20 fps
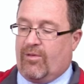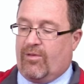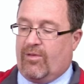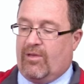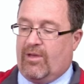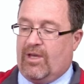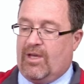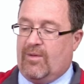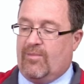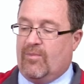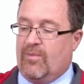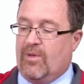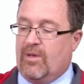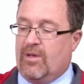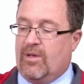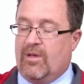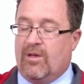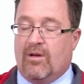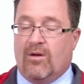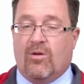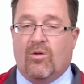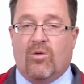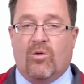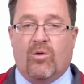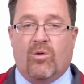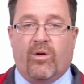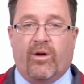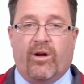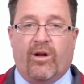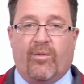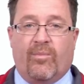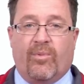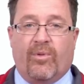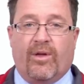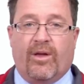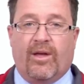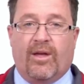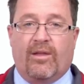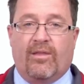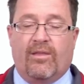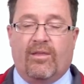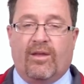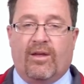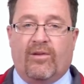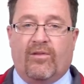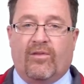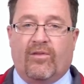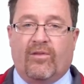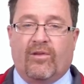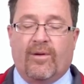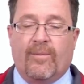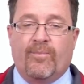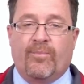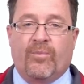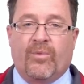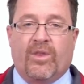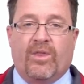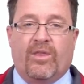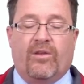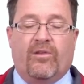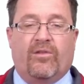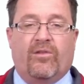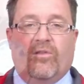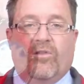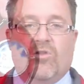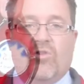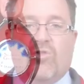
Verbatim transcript: theme. I'll hold it up like this. This is a